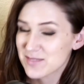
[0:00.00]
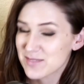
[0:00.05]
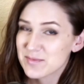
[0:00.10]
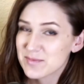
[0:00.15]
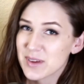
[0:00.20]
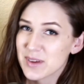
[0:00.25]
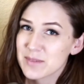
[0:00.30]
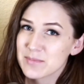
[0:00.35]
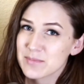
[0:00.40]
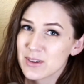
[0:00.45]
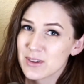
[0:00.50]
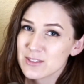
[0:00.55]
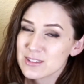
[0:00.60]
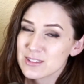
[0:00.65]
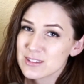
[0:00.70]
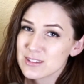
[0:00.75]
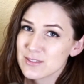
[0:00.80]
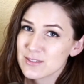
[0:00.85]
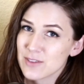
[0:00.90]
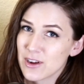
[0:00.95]
but
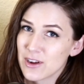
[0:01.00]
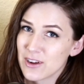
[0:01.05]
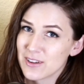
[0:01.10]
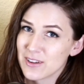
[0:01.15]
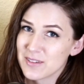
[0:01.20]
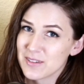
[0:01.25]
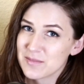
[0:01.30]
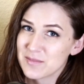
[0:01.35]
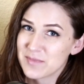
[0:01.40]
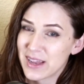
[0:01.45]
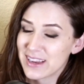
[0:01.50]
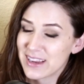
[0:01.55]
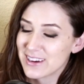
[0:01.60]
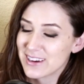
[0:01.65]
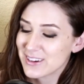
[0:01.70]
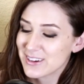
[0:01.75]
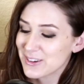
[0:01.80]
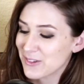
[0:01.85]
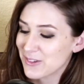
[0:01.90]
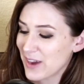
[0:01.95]
most of all by her
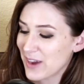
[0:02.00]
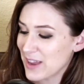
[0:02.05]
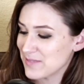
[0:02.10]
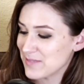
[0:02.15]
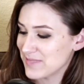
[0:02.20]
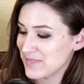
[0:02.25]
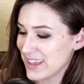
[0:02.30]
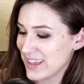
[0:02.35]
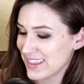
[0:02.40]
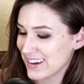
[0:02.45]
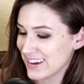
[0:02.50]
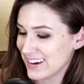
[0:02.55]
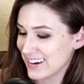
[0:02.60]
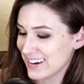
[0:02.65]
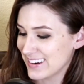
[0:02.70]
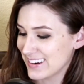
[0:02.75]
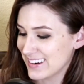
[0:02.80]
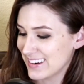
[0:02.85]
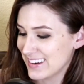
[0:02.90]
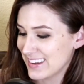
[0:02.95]
grandmother,
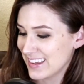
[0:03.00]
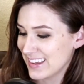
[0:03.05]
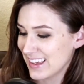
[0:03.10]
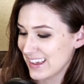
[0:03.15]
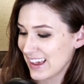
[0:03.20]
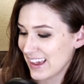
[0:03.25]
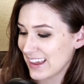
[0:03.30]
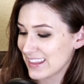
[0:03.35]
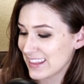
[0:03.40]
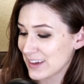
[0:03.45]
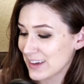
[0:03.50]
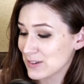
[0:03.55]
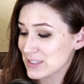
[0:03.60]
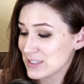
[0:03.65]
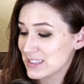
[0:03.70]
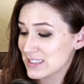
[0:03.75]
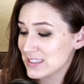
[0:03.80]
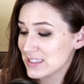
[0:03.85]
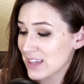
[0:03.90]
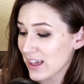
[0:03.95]
and there was
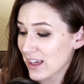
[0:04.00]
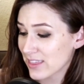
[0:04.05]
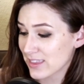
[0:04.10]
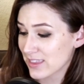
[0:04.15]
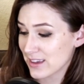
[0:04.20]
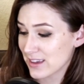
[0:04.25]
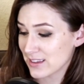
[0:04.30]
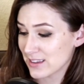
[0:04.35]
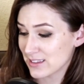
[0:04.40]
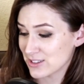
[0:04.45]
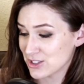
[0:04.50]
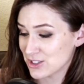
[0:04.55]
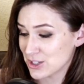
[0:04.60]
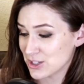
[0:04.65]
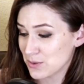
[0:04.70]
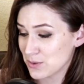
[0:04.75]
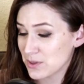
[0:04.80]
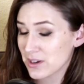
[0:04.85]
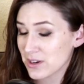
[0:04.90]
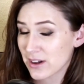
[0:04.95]
nothing that she
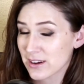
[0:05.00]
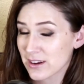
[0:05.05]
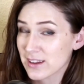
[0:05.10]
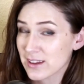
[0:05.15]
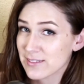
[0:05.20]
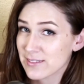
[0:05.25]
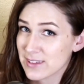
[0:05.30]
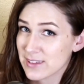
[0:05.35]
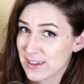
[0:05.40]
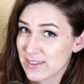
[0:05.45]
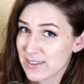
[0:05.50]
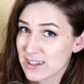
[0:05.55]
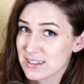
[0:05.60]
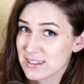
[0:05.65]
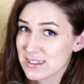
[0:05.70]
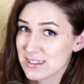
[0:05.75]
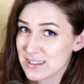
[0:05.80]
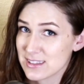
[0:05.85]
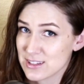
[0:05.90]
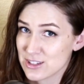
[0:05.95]
would not have given
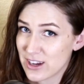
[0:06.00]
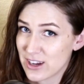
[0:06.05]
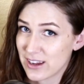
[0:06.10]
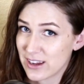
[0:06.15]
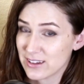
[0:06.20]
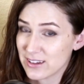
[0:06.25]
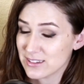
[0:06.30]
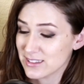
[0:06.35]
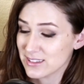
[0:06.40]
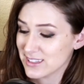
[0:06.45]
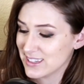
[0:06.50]
to the child.